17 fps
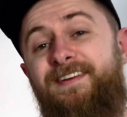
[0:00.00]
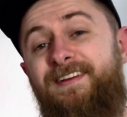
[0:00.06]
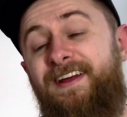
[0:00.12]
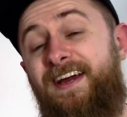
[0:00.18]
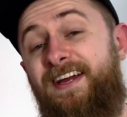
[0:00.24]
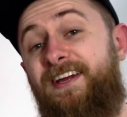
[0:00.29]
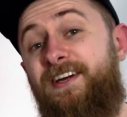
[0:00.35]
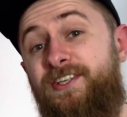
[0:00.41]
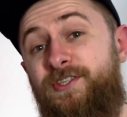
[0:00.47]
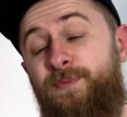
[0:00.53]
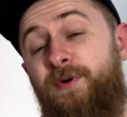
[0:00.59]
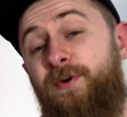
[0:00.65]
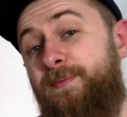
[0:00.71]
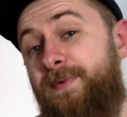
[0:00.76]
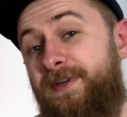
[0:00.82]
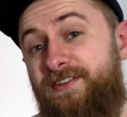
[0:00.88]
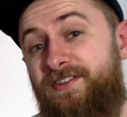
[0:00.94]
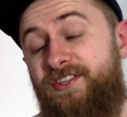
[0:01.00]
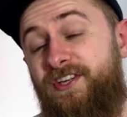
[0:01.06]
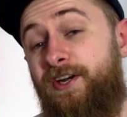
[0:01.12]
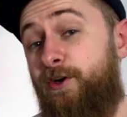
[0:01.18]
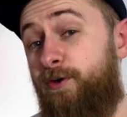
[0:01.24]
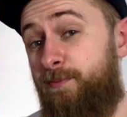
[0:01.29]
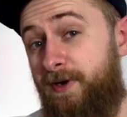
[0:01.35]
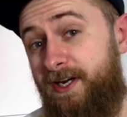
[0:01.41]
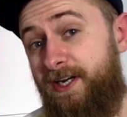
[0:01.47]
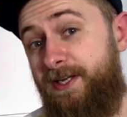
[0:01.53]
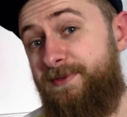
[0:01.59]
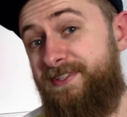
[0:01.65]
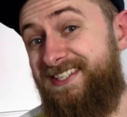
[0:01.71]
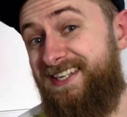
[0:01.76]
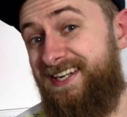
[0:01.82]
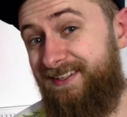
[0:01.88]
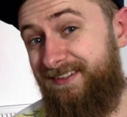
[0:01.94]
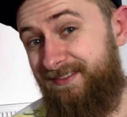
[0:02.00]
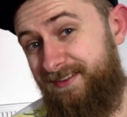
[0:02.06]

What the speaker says: Hey guys, welcome back to the channel. My name is Dan,